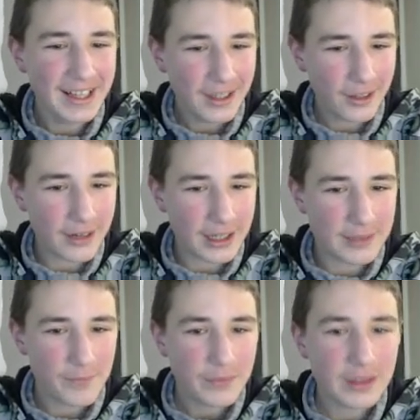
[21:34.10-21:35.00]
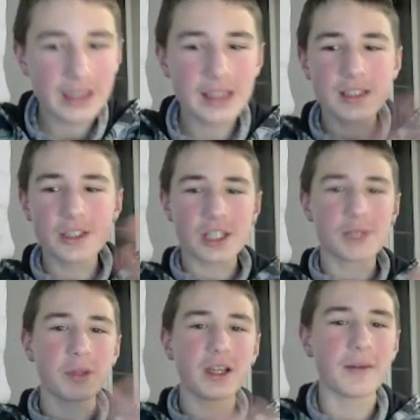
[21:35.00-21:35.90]
All right. Let's just
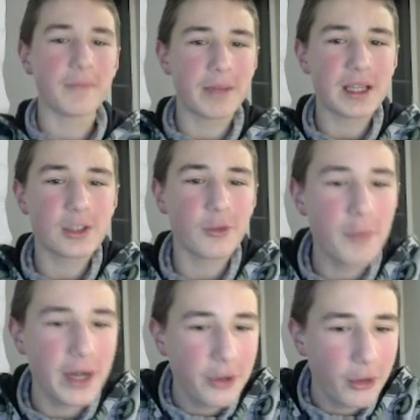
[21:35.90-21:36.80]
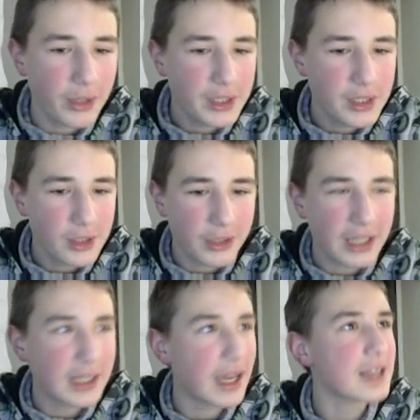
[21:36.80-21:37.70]
play based off my knowledge.
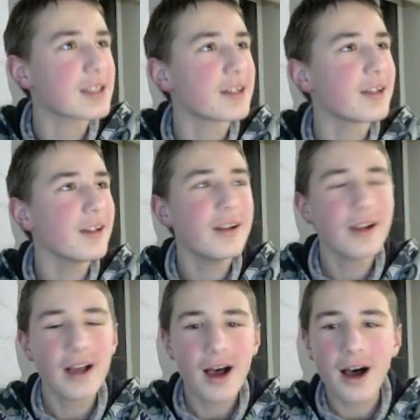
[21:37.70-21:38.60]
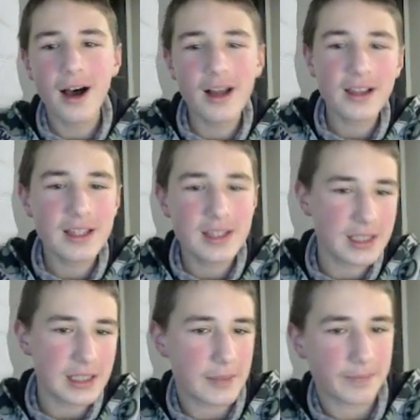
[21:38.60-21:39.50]
Okay, castle. Let's
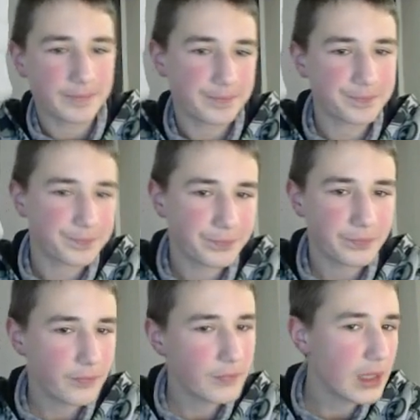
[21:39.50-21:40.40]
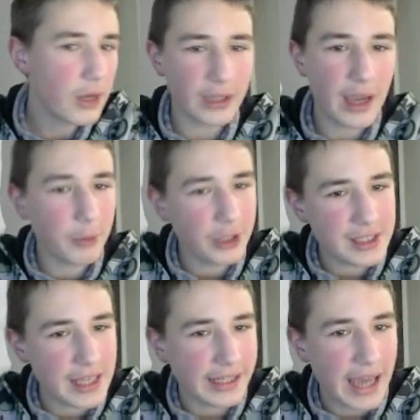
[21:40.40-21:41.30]
see. Okay, I'm gonna
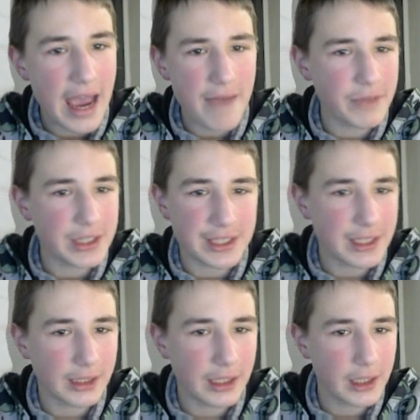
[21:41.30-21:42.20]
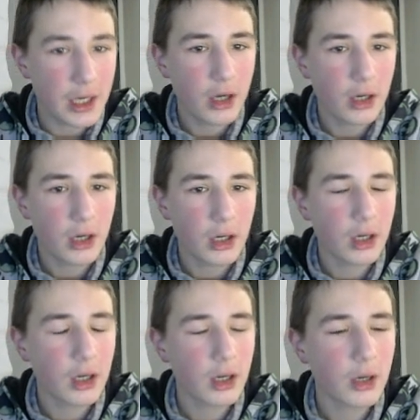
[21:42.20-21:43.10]
sack everything.
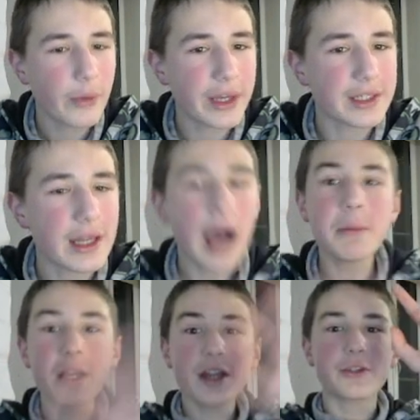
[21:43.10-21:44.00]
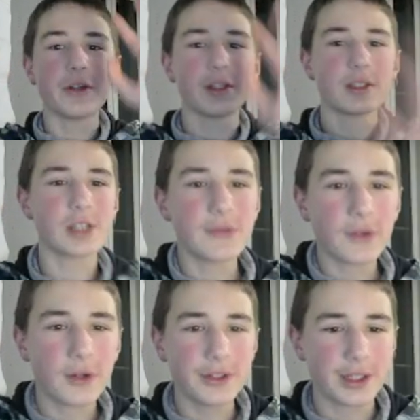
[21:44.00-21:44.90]
Wait, I'm gonna do it just for
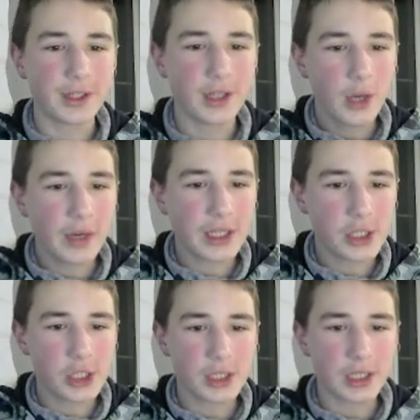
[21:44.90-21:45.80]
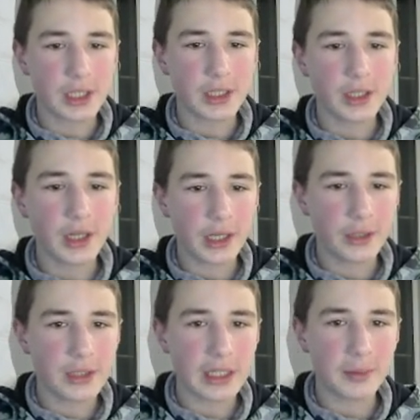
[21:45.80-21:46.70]
content. Wait, here. I
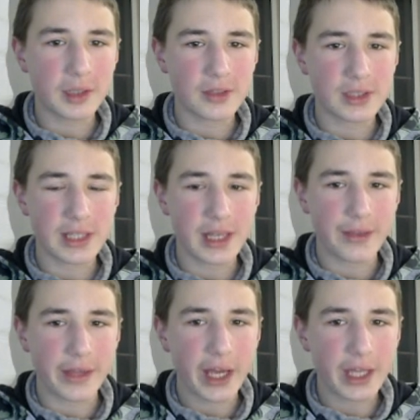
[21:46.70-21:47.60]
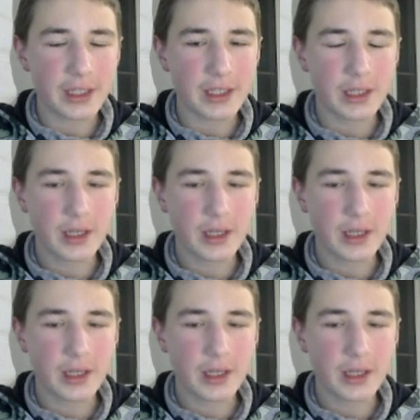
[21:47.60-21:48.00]
don't take because then that.